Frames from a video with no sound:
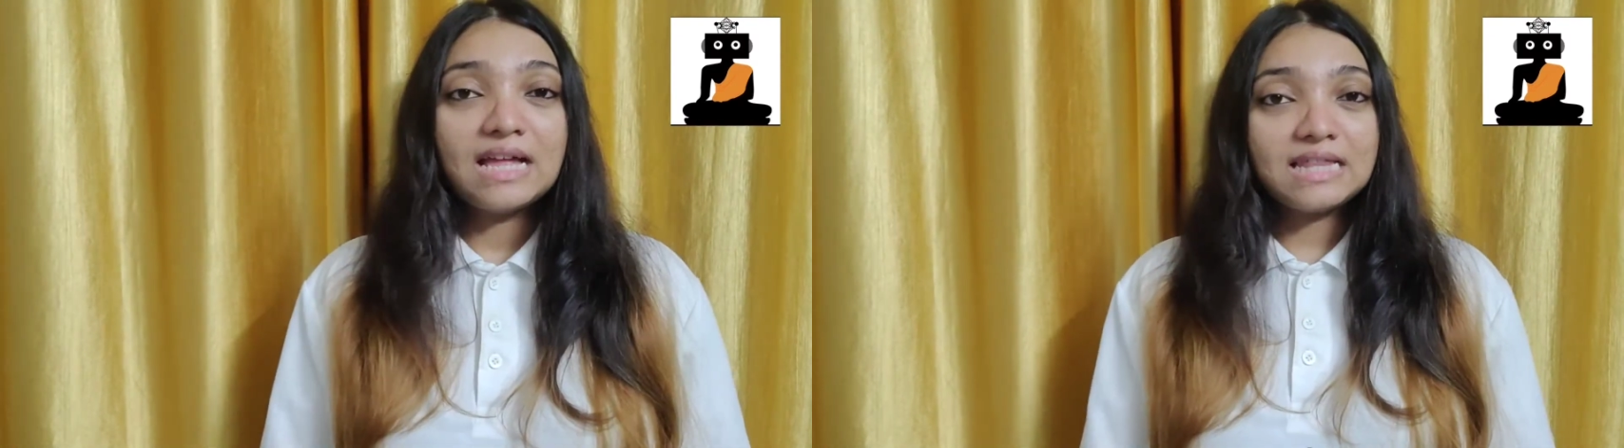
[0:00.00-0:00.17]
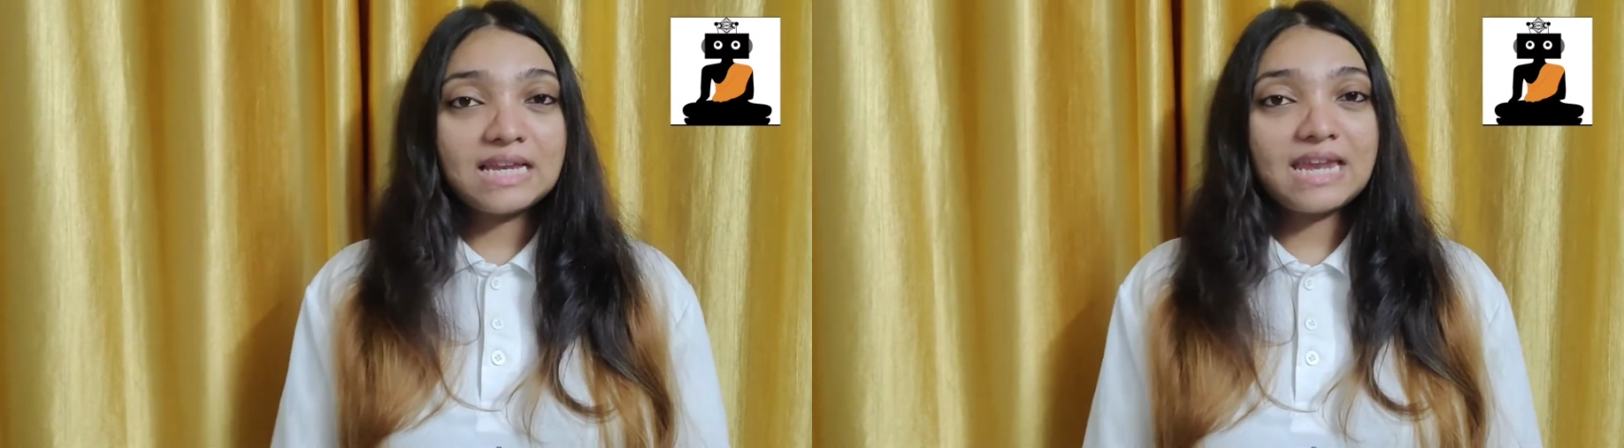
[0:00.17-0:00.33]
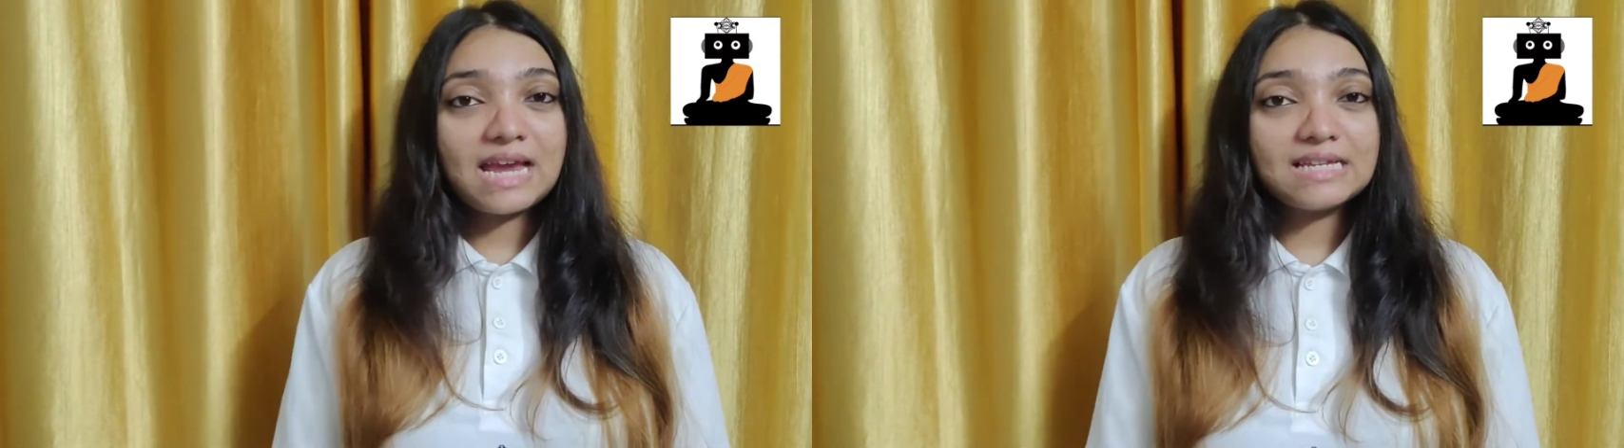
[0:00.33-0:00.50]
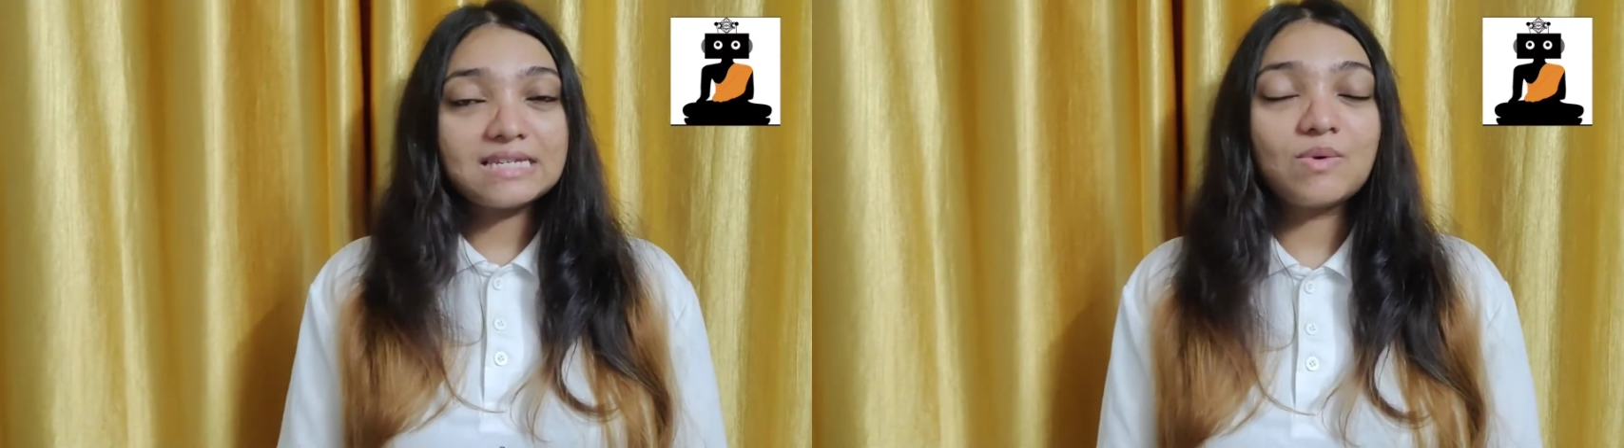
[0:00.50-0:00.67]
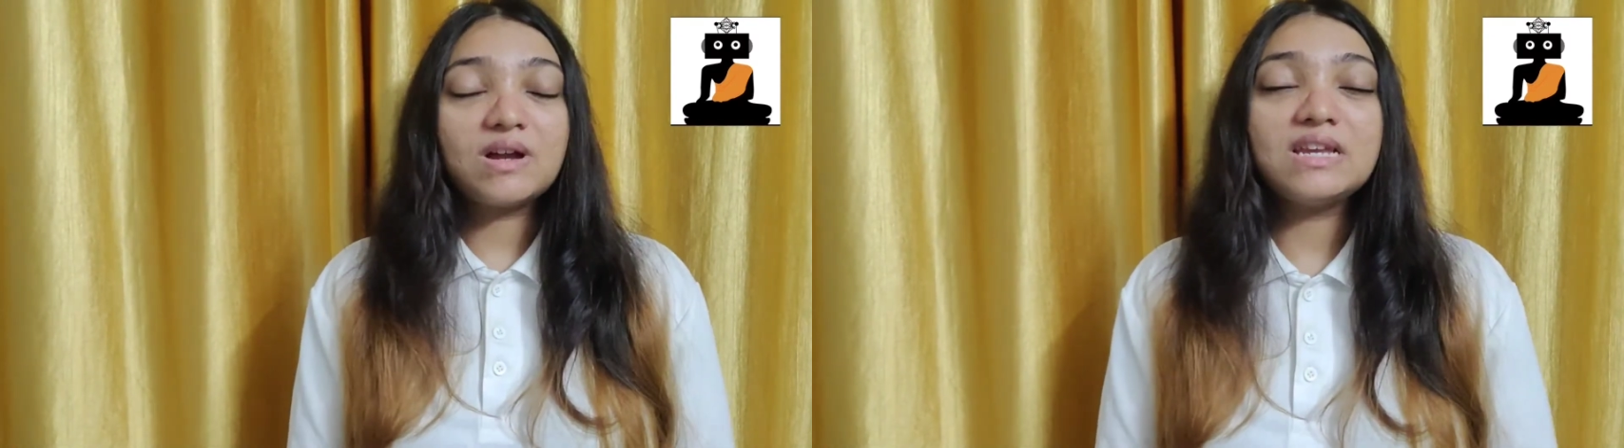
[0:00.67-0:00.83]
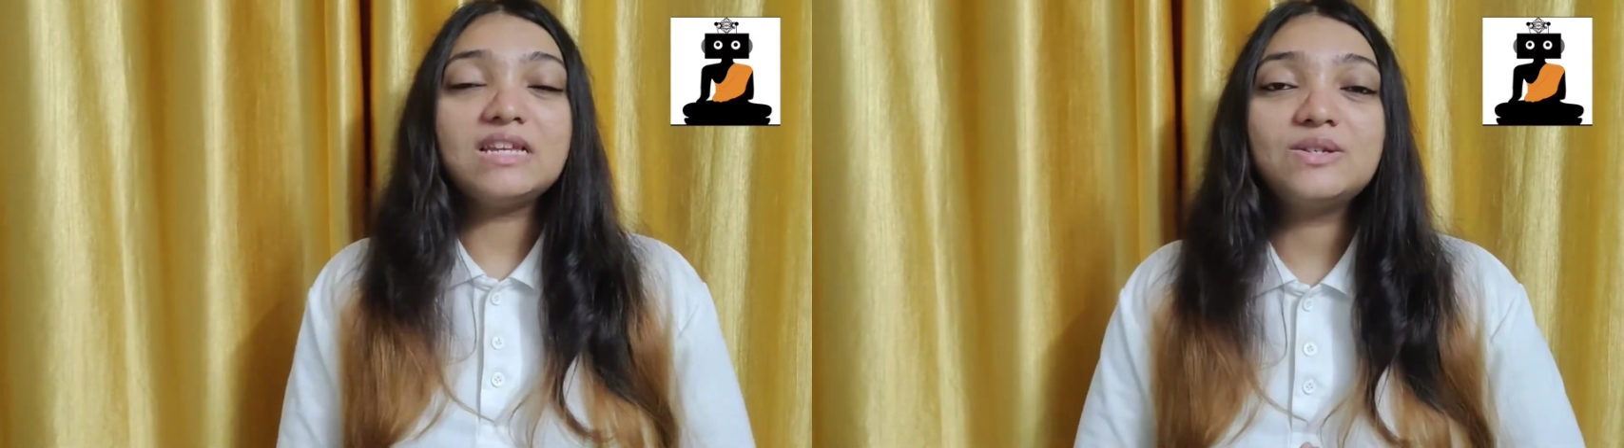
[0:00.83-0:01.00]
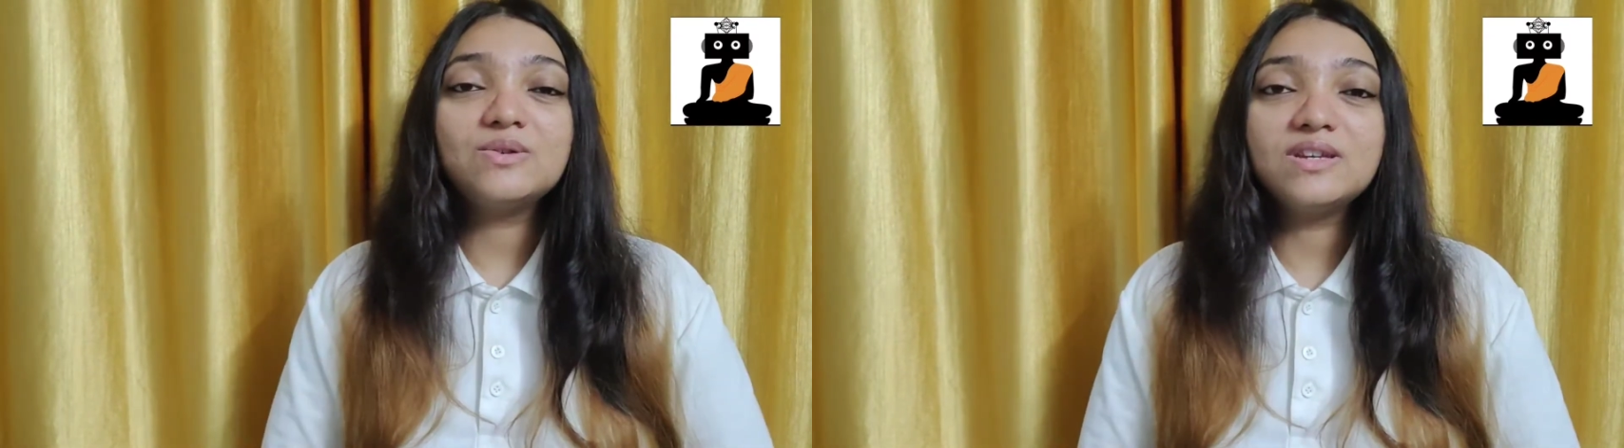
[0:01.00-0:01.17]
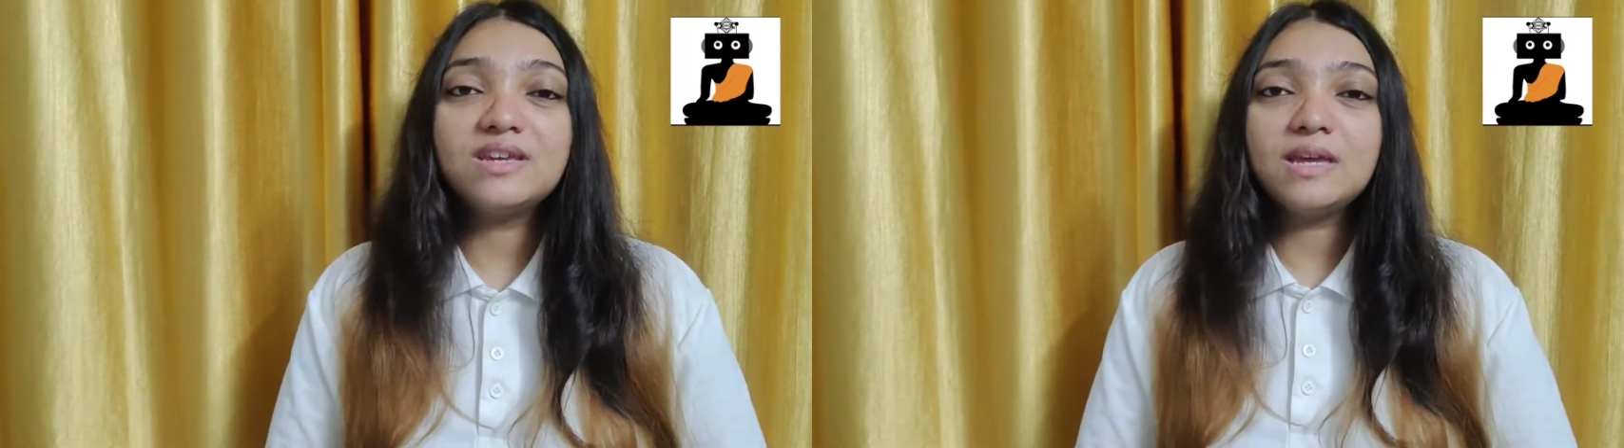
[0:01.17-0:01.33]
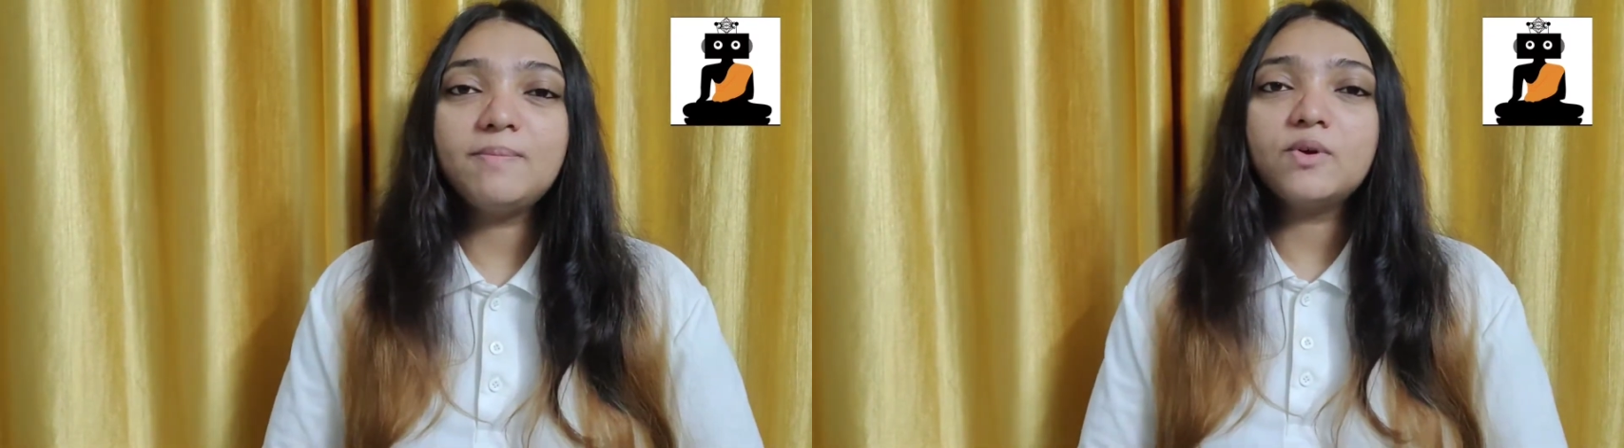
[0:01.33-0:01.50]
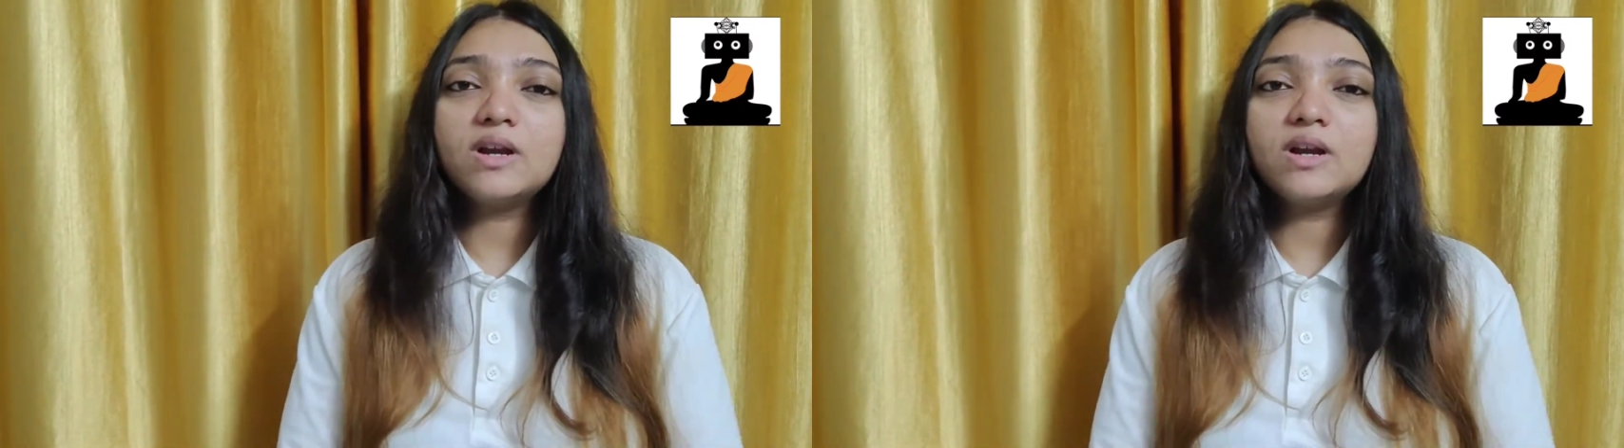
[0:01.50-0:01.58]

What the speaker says: The next one is to keep your